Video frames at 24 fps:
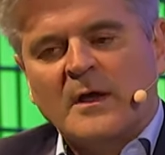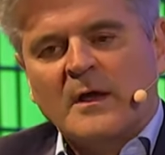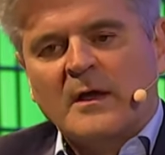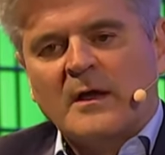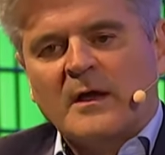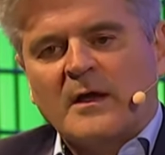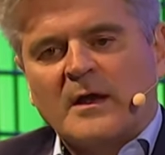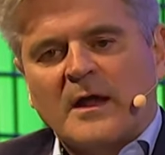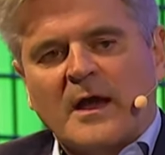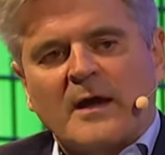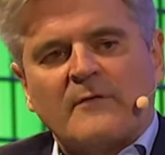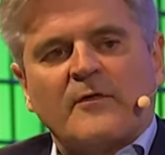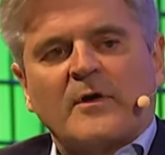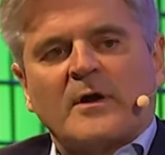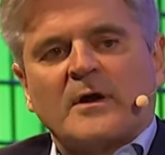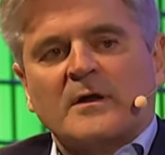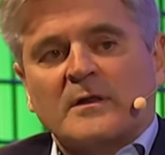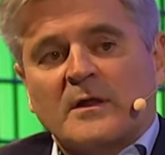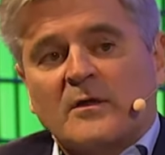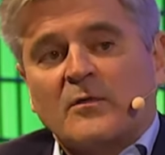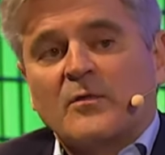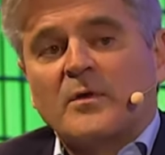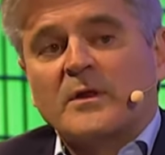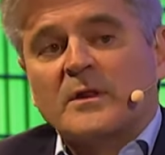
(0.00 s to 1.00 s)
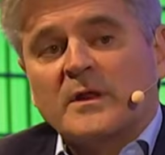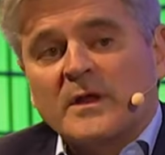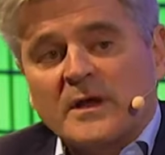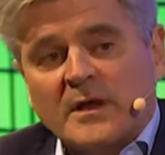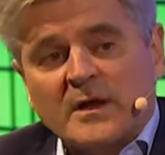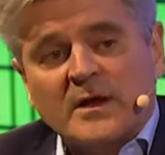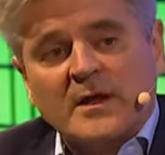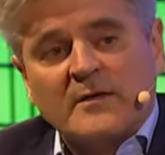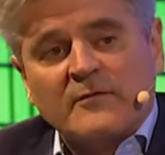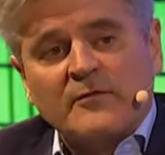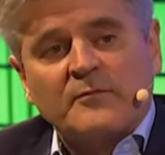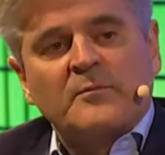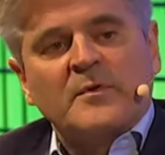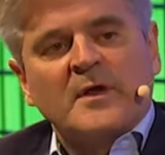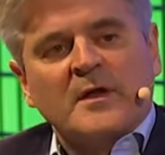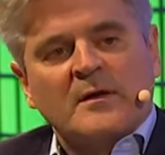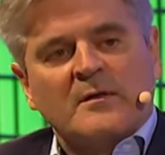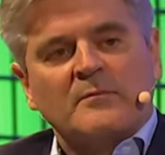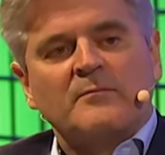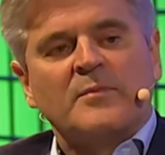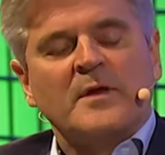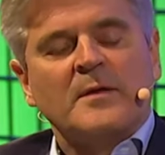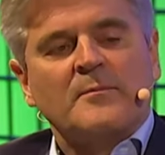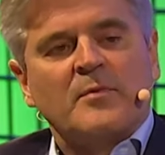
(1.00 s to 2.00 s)
in Africa that really give you know,
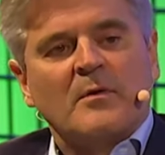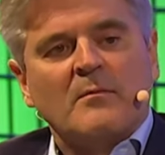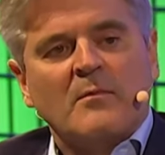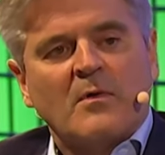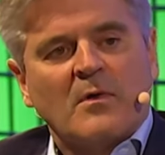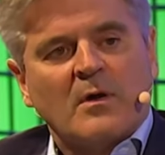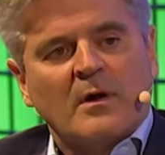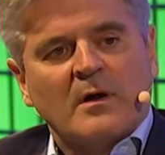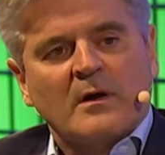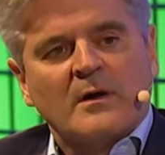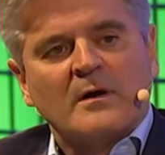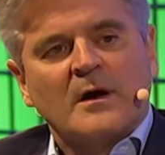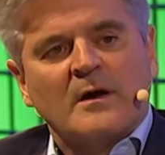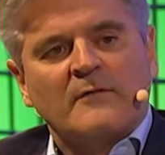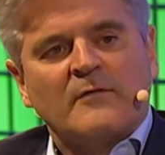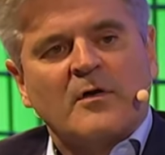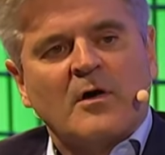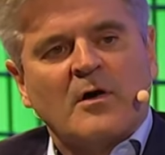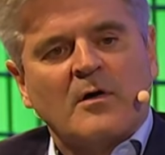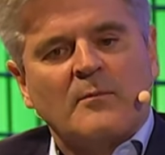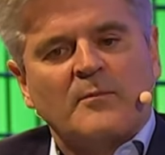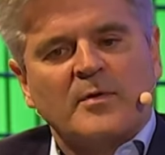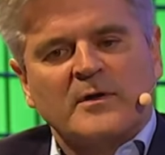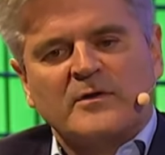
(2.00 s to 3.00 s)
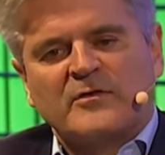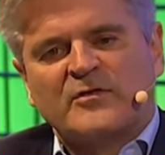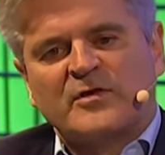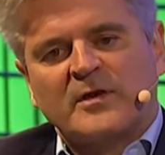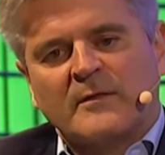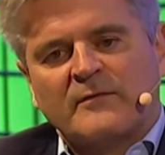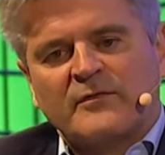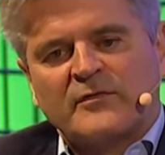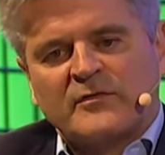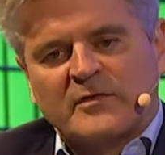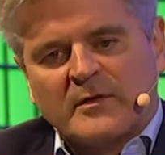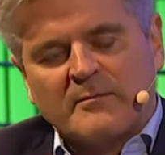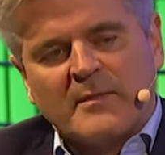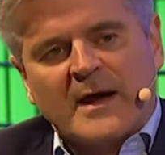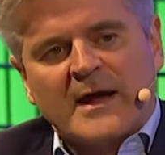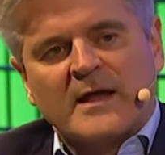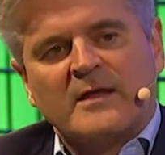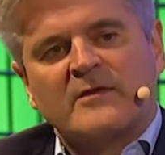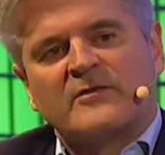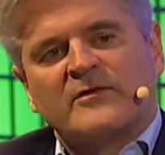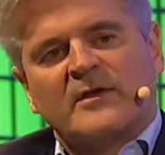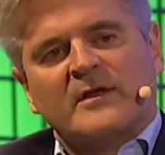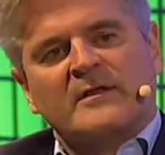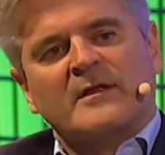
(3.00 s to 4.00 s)
people more of hope and shifts the
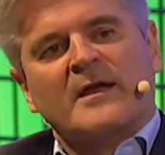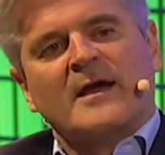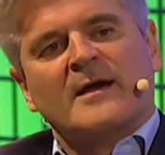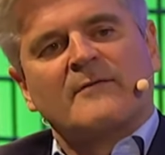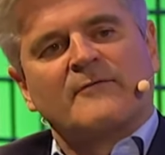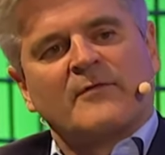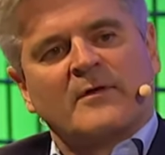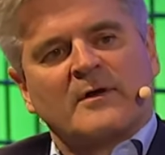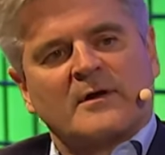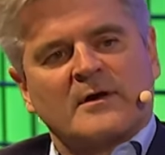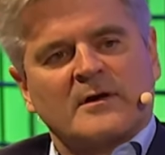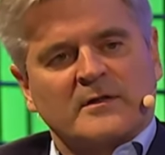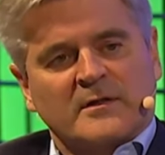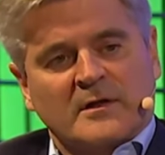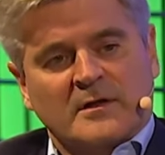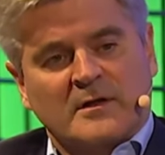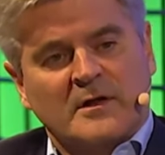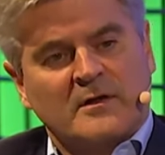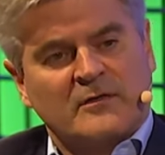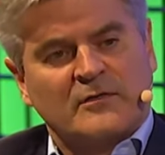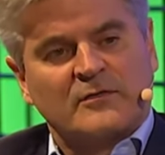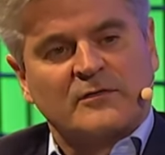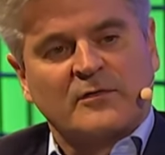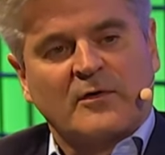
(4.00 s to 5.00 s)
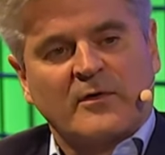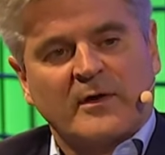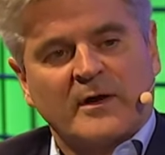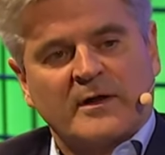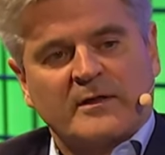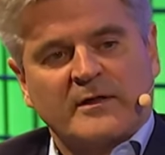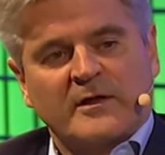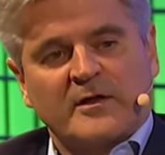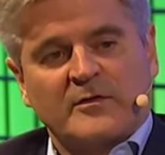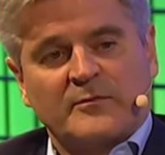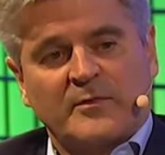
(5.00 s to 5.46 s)
mindset in Africa that historically is